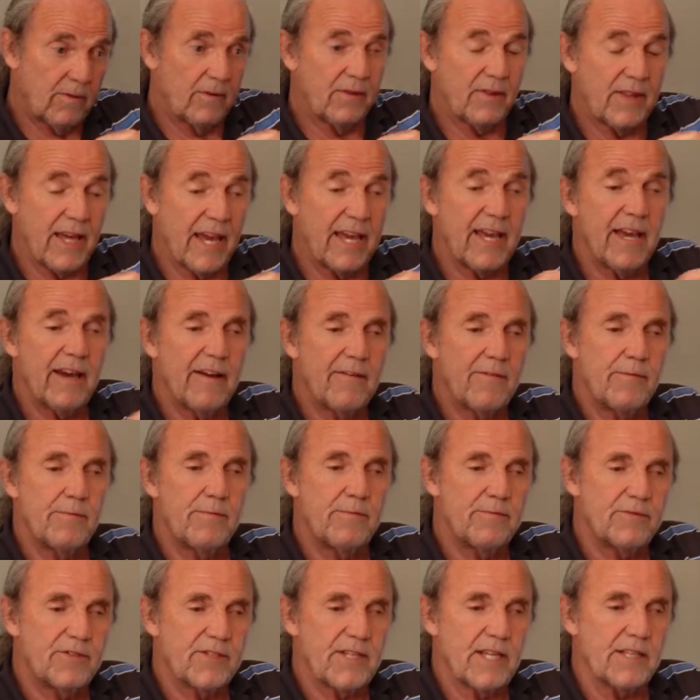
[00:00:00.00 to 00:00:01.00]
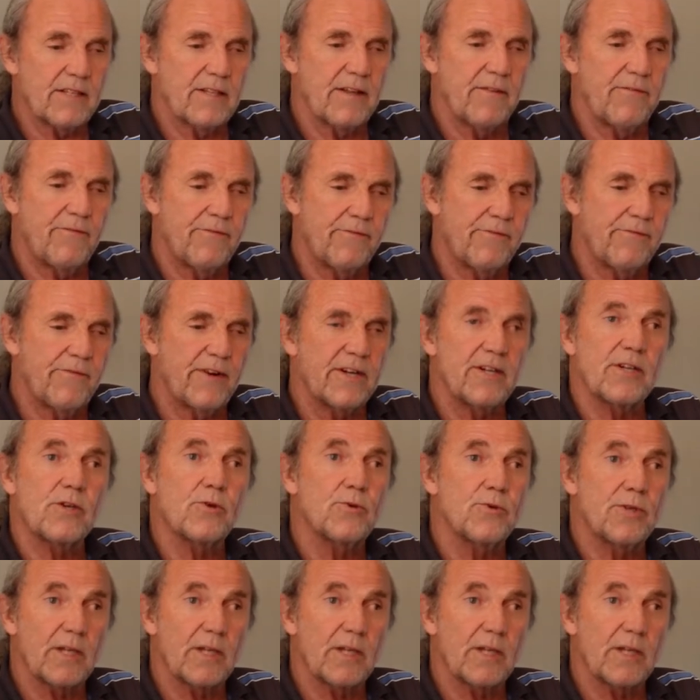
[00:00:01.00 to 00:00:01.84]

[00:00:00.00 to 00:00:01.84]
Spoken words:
they have set a very good